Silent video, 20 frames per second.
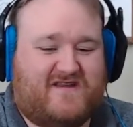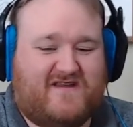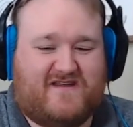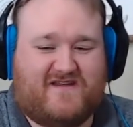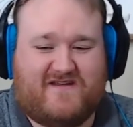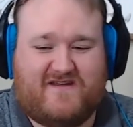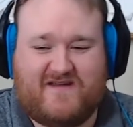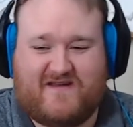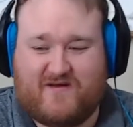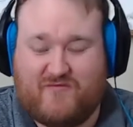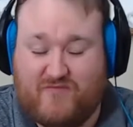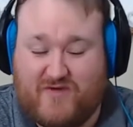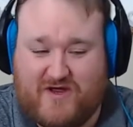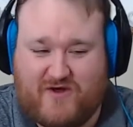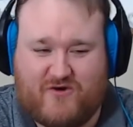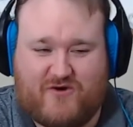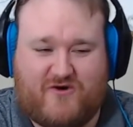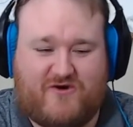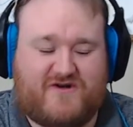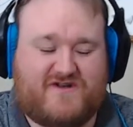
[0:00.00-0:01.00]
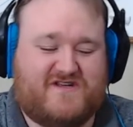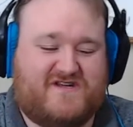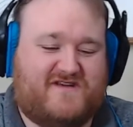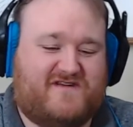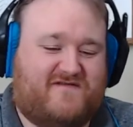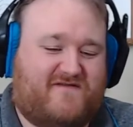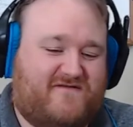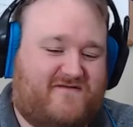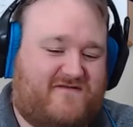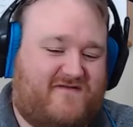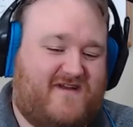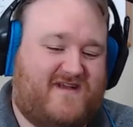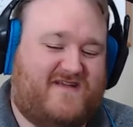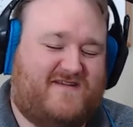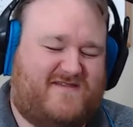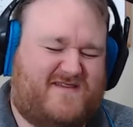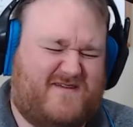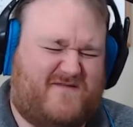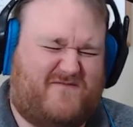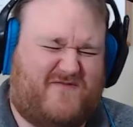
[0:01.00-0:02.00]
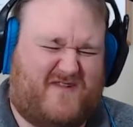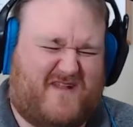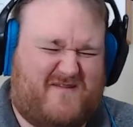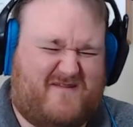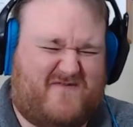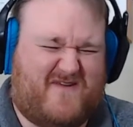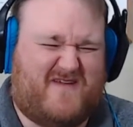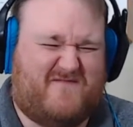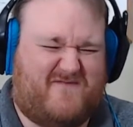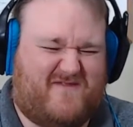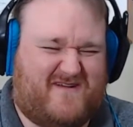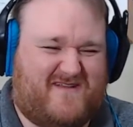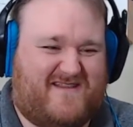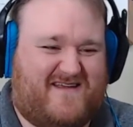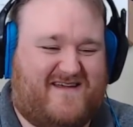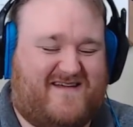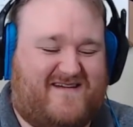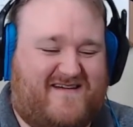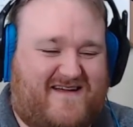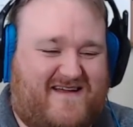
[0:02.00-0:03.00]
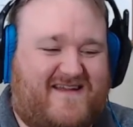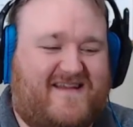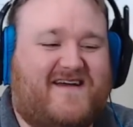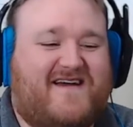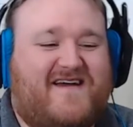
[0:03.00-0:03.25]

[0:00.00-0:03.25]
a computer to play people on the internet.